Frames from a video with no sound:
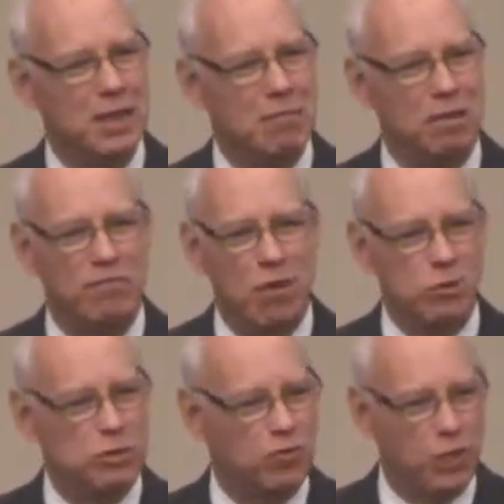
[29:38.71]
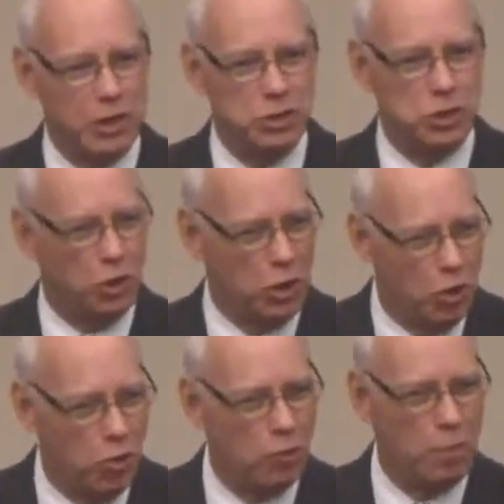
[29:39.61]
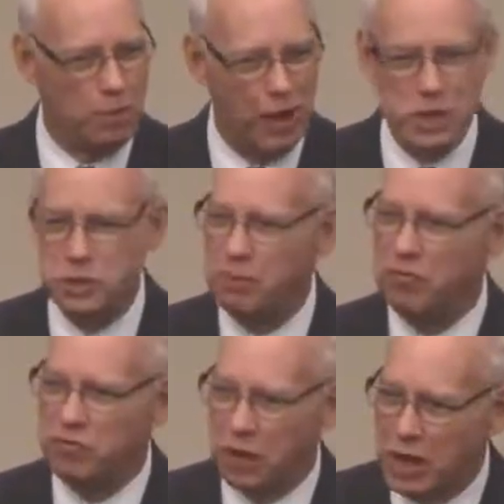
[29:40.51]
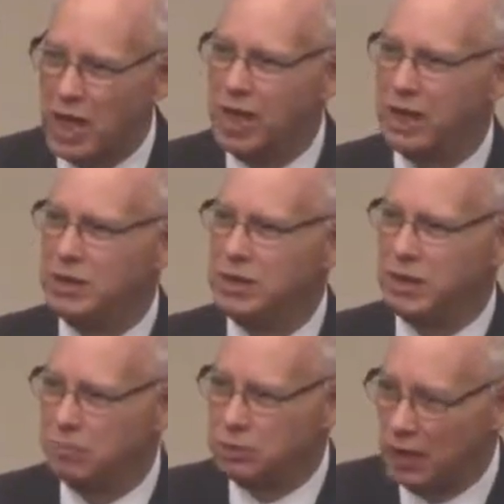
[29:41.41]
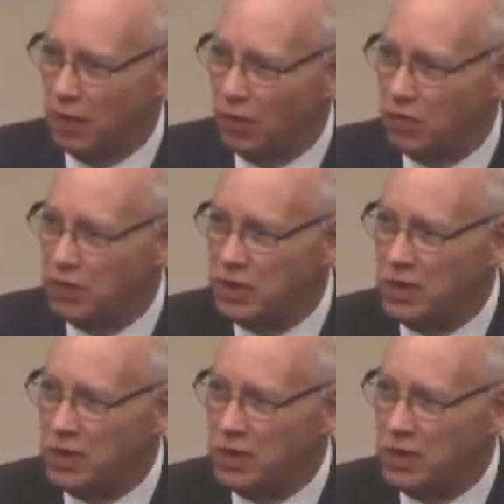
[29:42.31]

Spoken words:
But folks, friends are no replacement for God himself,